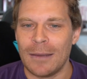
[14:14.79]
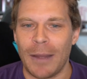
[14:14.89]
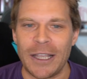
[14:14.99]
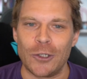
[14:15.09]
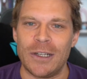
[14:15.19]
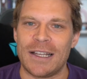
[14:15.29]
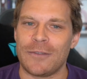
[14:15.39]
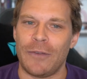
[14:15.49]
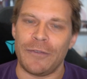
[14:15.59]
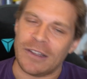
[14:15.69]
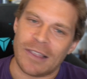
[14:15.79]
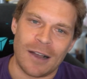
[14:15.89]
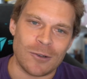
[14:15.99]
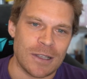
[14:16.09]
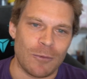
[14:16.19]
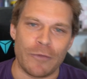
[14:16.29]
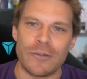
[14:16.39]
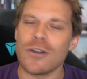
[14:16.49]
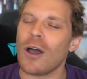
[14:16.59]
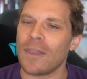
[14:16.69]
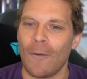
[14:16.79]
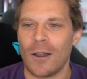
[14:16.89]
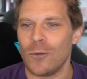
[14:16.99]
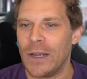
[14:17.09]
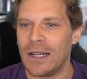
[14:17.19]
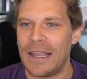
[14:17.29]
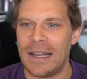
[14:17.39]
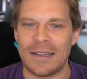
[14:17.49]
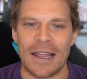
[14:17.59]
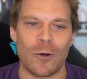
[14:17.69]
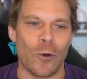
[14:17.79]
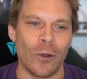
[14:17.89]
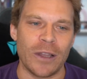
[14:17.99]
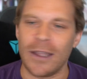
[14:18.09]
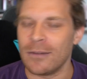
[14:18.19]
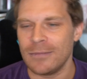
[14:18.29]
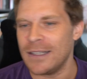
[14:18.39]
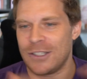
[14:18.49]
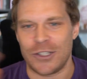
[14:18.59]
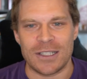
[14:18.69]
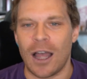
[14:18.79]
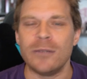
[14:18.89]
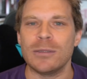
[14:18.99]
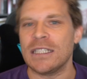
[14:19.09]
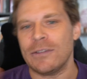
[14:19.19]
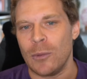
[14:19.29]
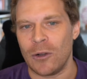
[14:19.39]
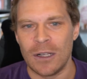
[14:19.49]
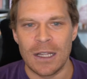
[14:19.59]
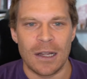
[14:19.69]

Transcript: My goodness, 50,000. I would have not thought we're going to hit it that early. It's just unbelievable.